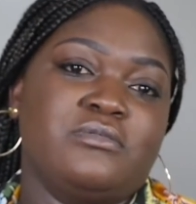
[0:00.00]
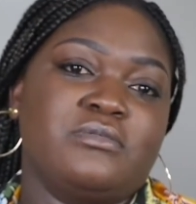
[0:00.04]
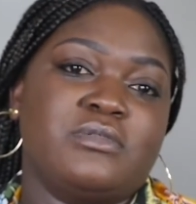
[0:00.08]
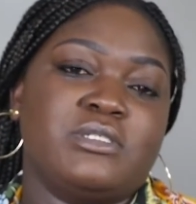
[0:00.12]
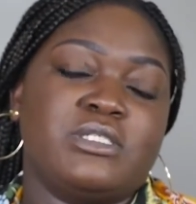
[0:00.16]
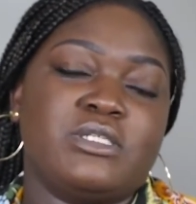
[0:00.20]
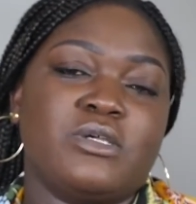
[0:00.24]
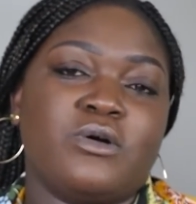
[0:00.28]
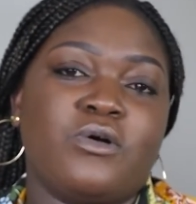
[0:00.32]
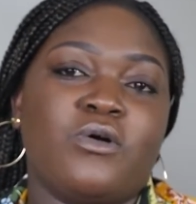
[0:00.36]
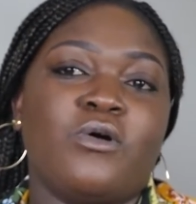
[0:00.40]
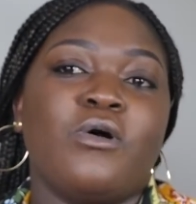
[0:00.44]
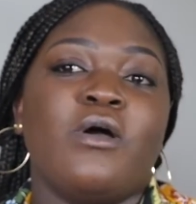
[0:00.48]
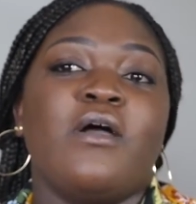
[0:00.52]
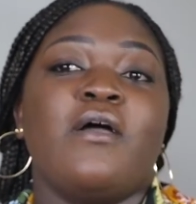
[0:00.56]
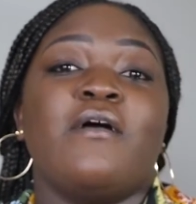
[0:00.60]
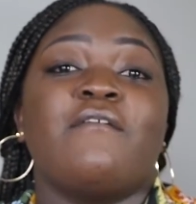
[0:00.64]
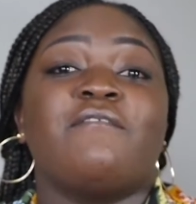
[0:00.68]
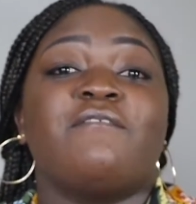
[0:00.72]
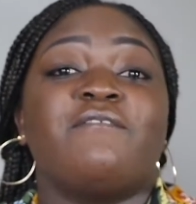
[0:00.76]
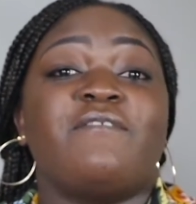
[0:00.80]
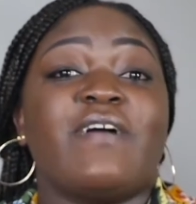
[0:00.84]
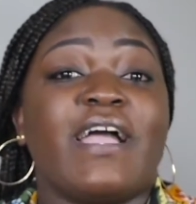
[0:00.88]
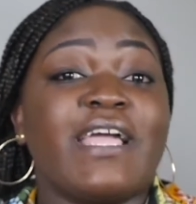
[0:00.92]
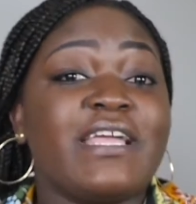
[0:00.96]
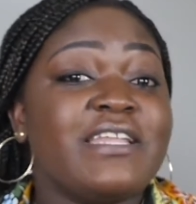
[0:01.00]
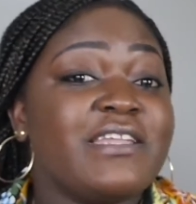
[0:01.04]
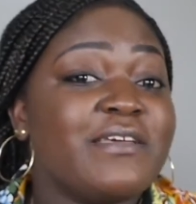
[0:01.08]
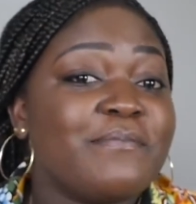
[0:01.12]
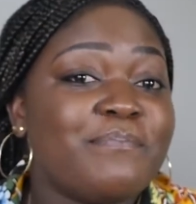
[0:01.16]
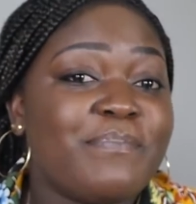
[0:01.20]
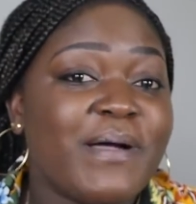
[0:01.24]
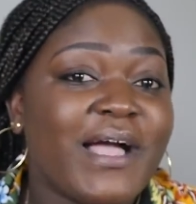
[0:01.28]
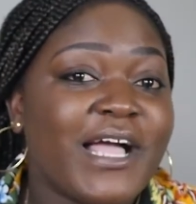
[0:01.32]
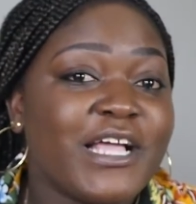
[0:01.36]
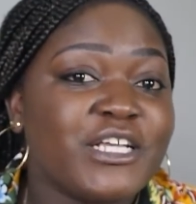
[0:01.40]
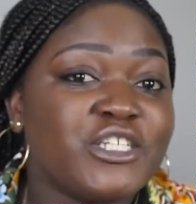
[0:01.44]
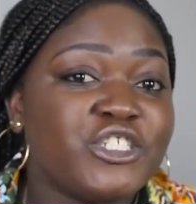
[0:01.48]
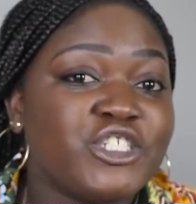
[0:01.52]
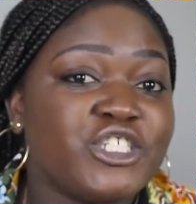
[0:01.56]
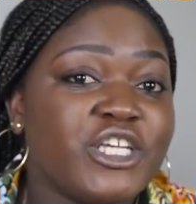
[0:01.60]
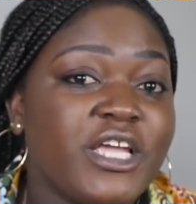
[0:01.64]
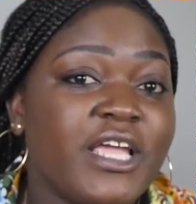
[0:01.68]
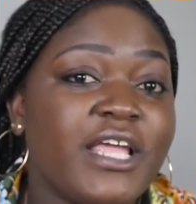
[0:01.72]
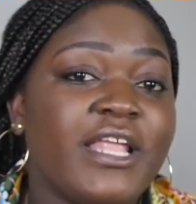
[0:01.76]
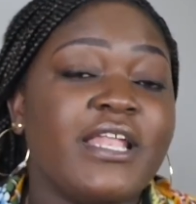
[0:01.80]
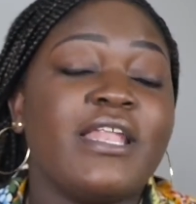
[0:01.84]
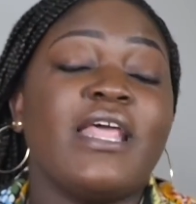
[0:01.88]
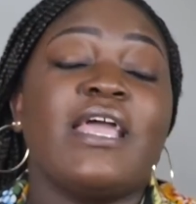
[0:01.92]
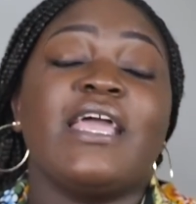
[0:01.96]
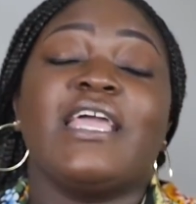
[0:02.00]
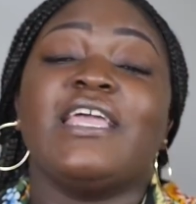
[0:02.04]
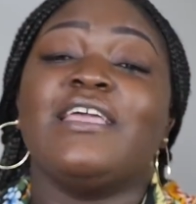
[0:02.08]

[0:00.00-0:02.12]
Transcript: So find a passion,